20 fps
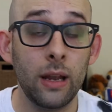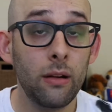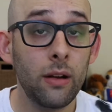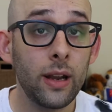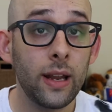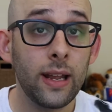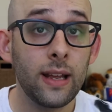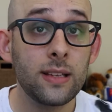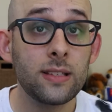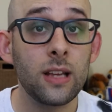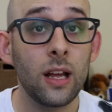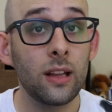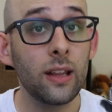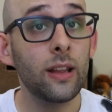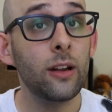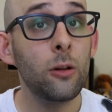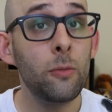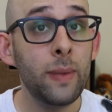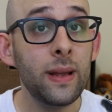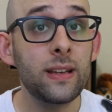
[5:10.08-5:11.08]
Here it is. A
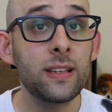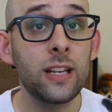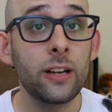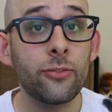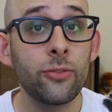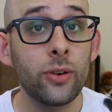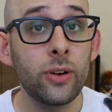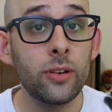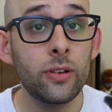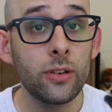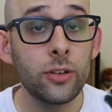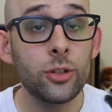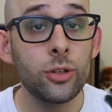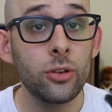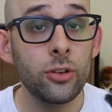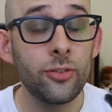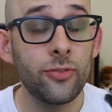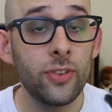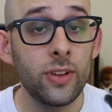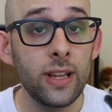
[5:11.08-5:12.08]
little bit different,
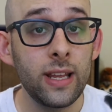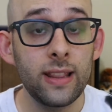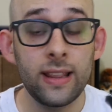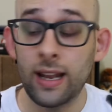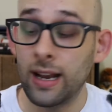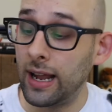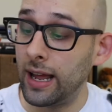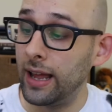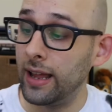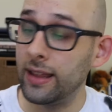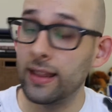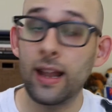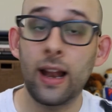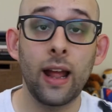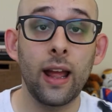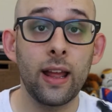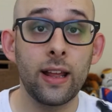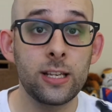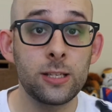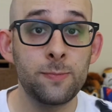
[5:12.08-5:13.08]
truthfully, than
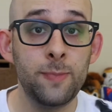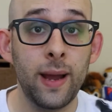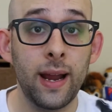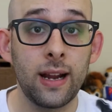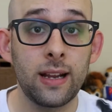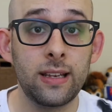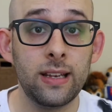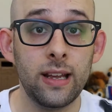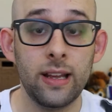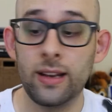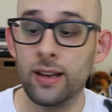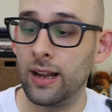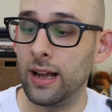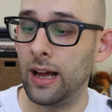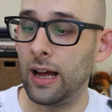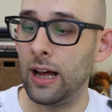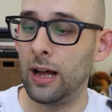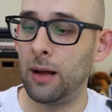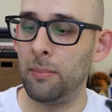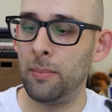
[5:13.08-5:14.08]
I expected.
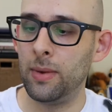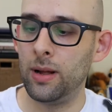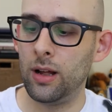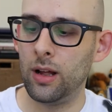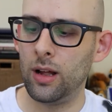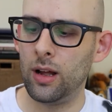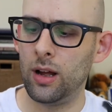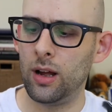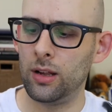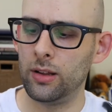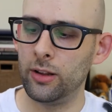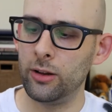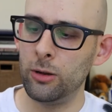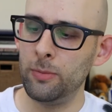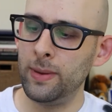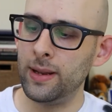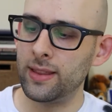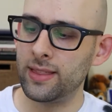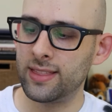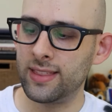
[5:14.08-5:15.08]
A little
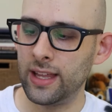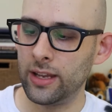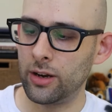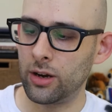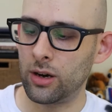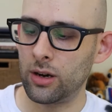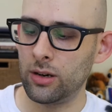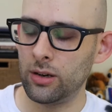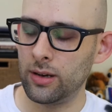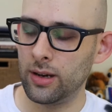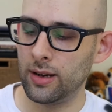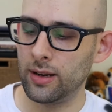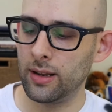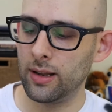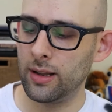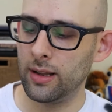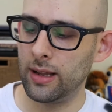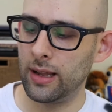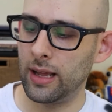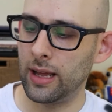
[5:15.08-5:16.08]
bit thinner.
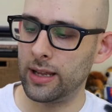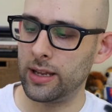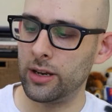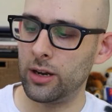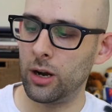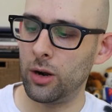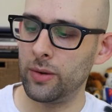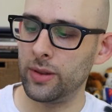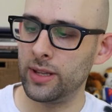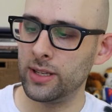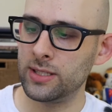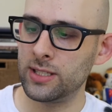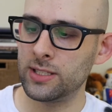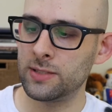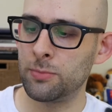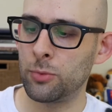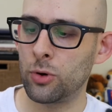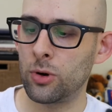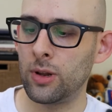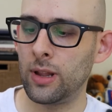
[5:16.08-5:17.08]
This is
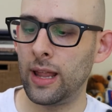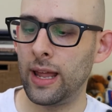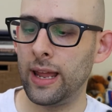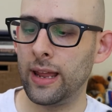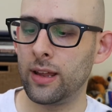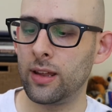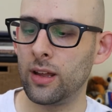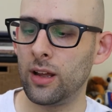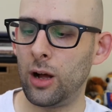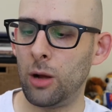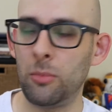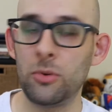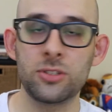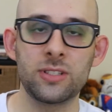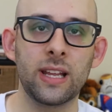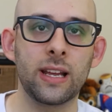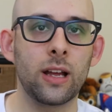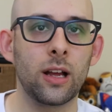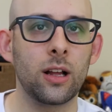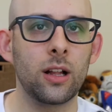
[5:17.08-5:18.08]
more like almost
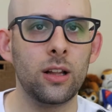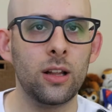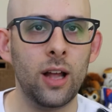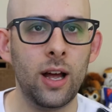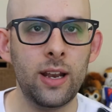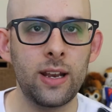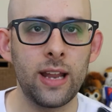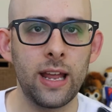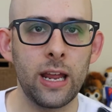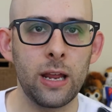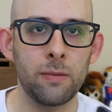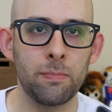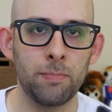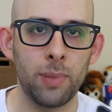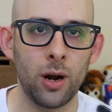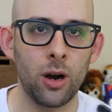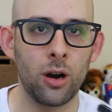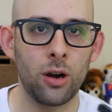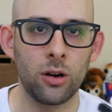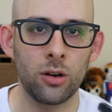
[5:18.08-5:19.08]
like a Klondike
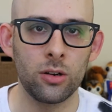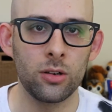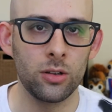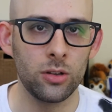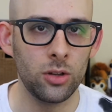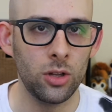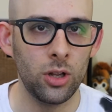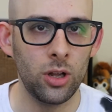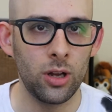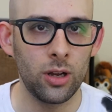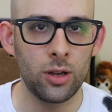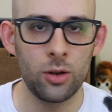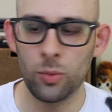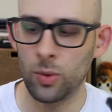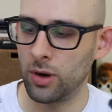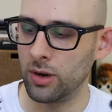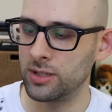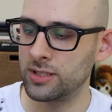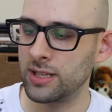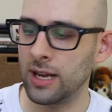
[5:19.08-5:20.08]
bar look,
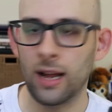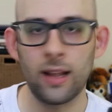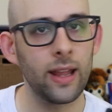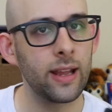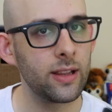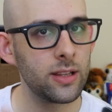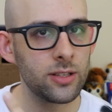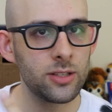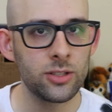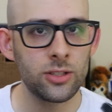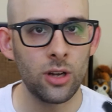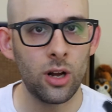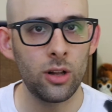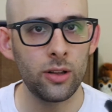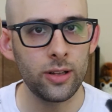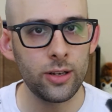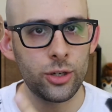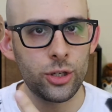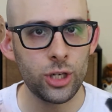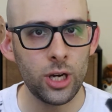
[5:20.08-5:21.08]
where it's got like the
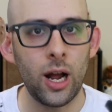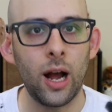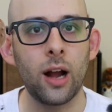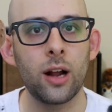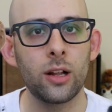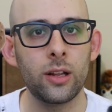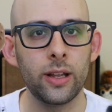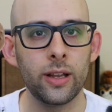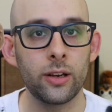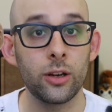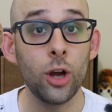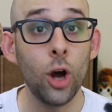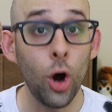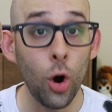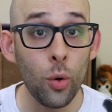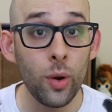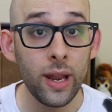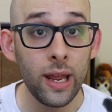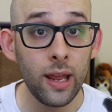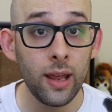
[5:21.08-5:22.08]
solid chocolate
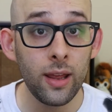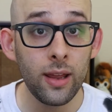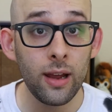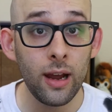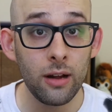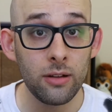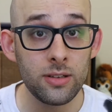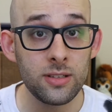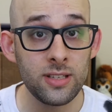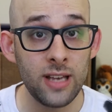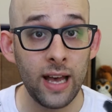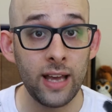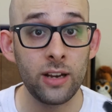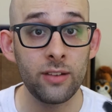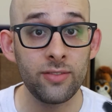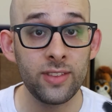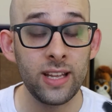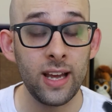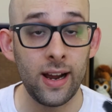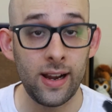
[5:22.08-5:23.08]
coating outside
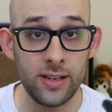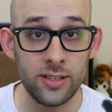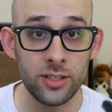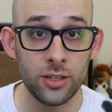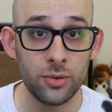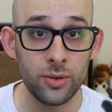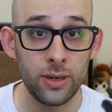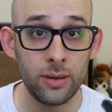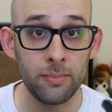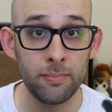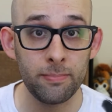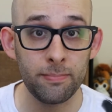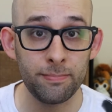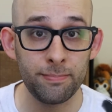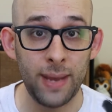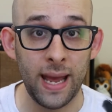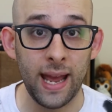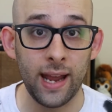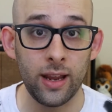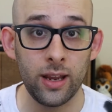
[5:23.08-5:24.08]
of the ice cream
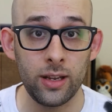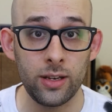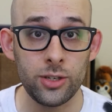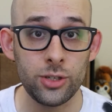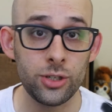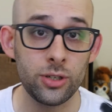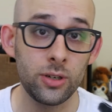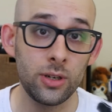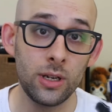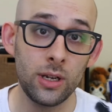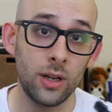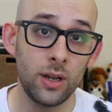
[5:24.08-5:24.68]
package.